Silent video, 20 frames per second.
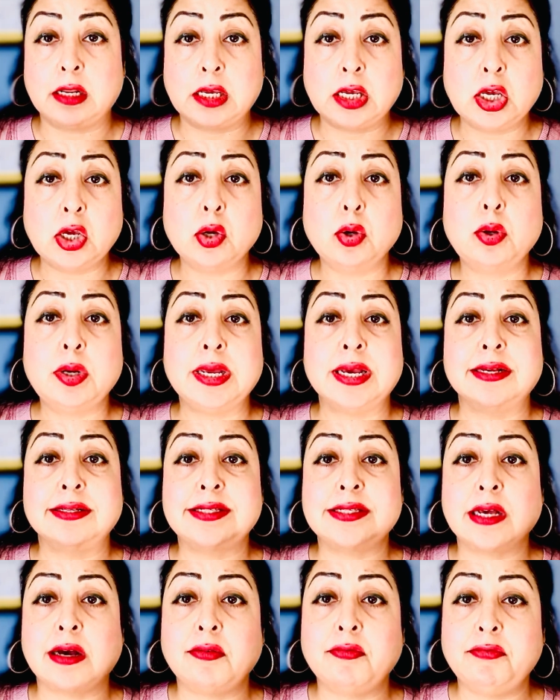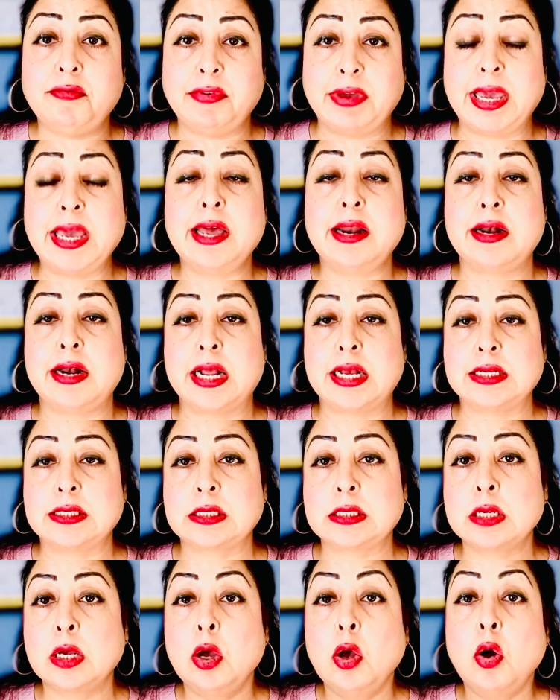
curious awareness